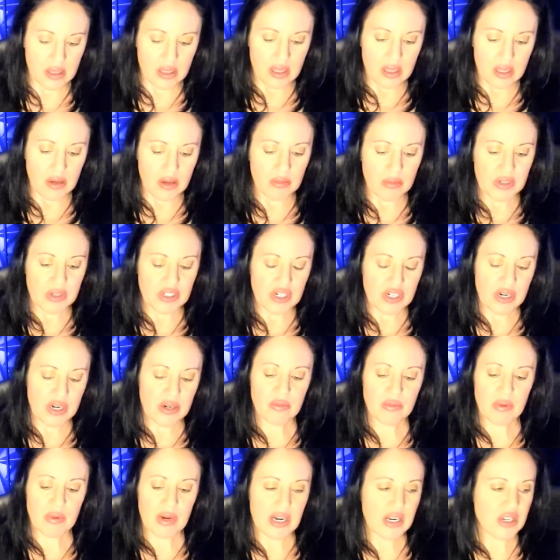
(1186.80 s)

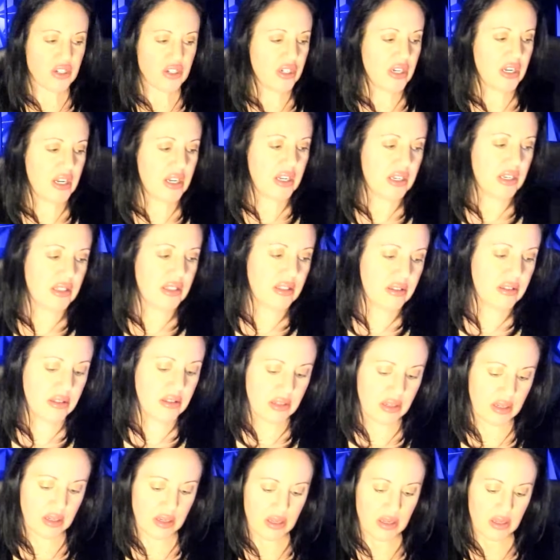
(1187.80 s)
Regeneration.
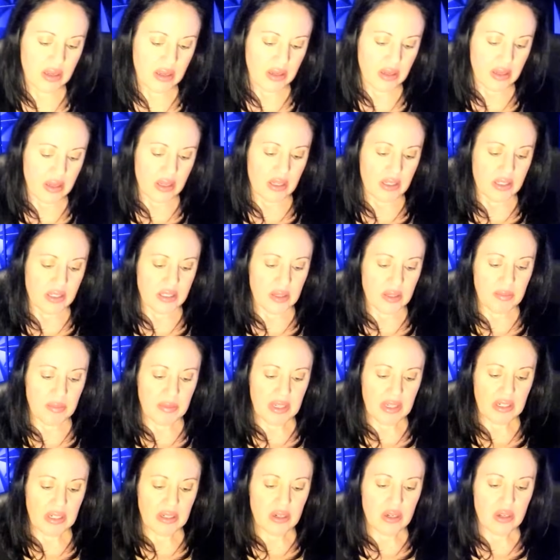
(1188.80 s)

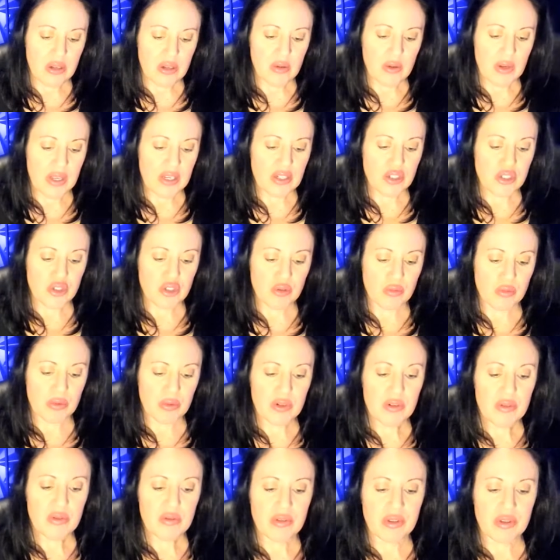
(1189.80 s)
Something new and
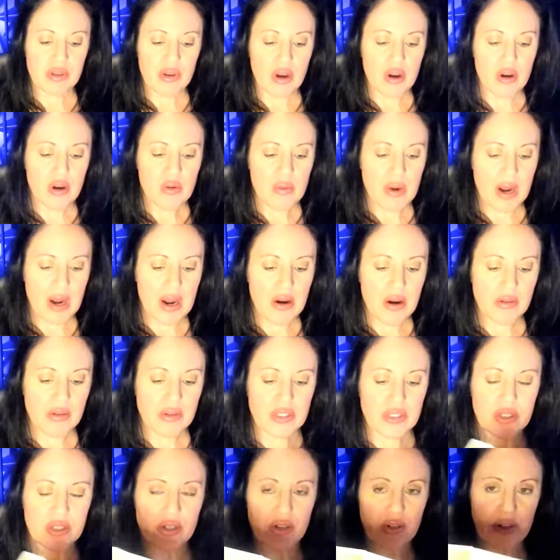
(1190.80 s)
truth. Oh, wow.
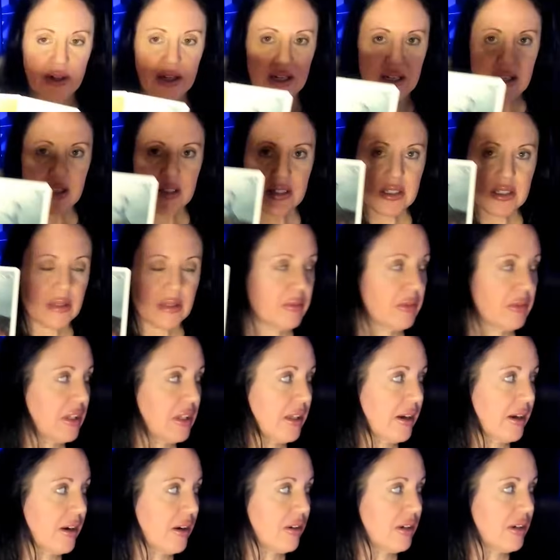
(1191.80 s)
So you're getting some
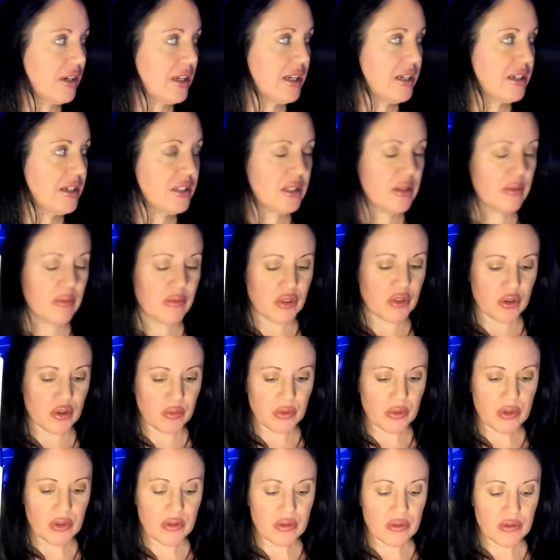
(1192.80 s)
clarity, some
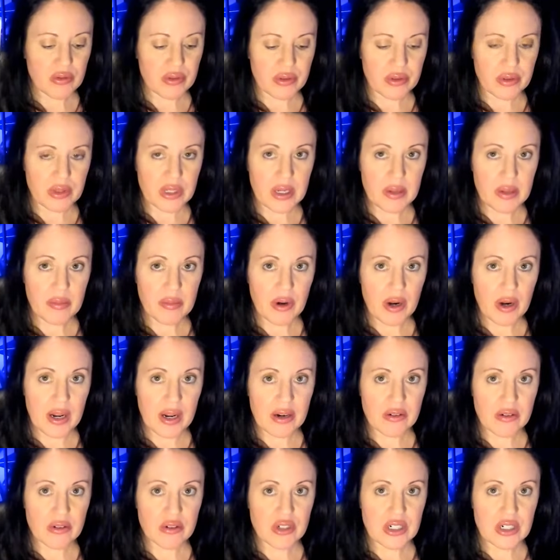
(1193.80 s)
truth, Libra
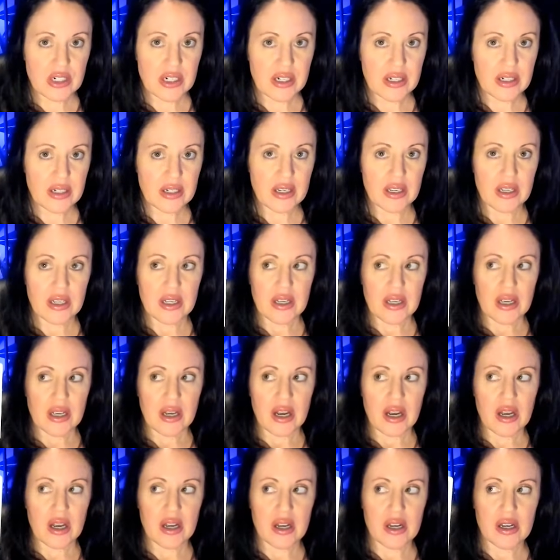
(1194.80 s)
energy,
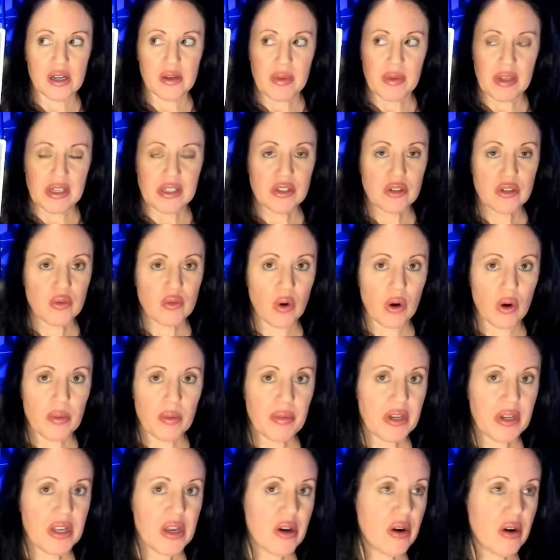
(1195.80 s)
um, and
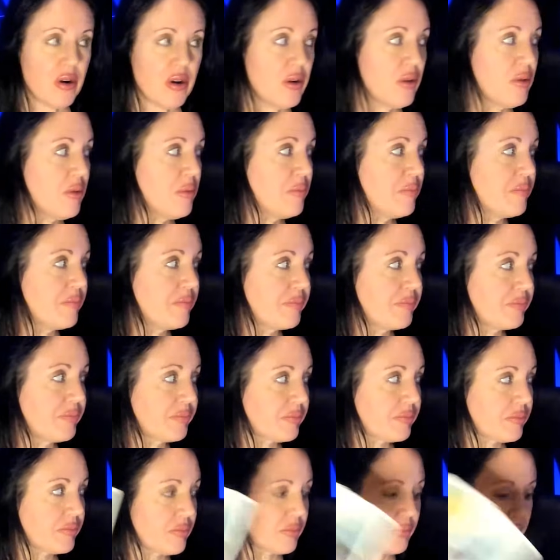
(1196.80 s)
Scorpio.
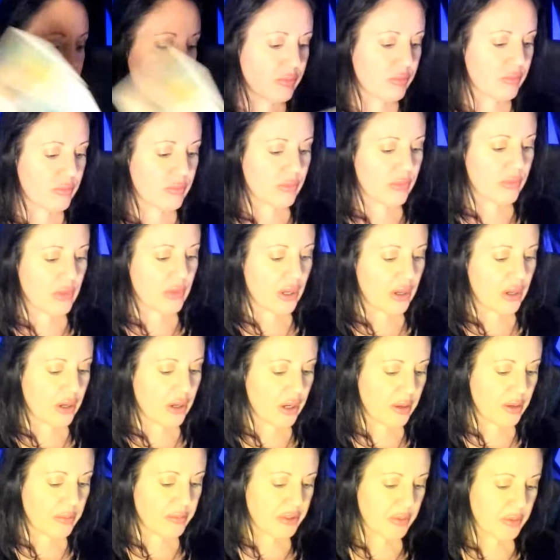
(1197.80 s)

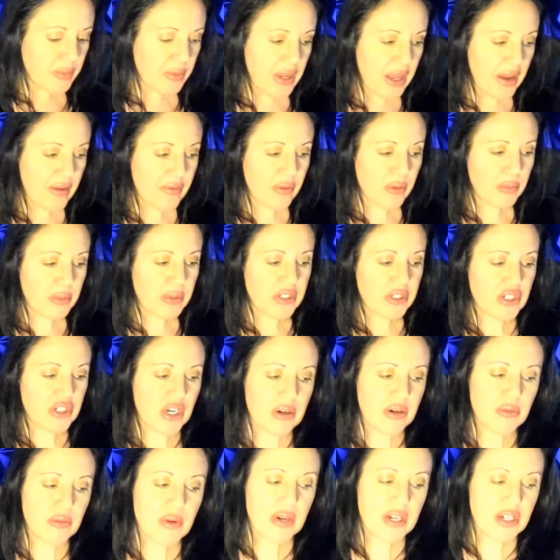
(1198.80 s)
Um, so we have a
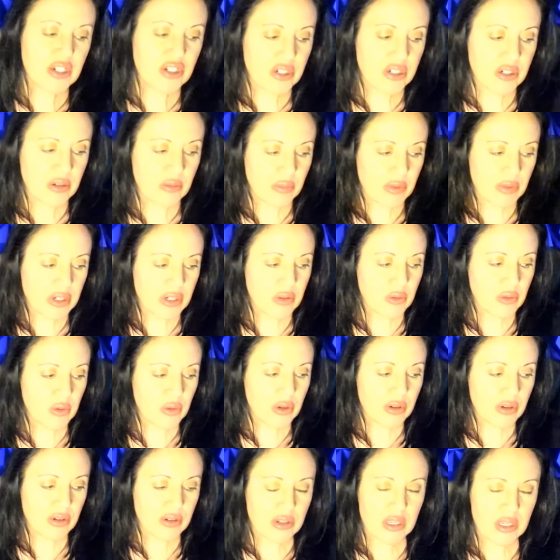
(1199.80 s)
regeneration, a
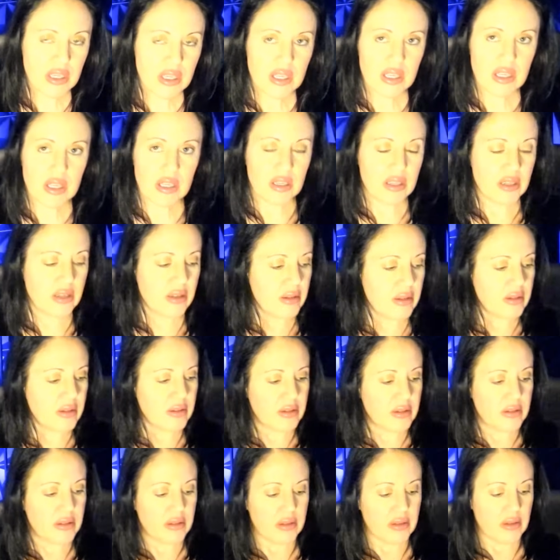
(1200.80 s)
renewal.
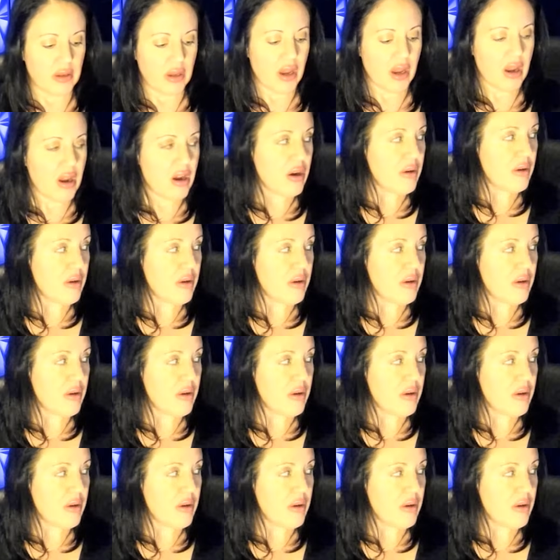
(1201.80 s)
Oh, we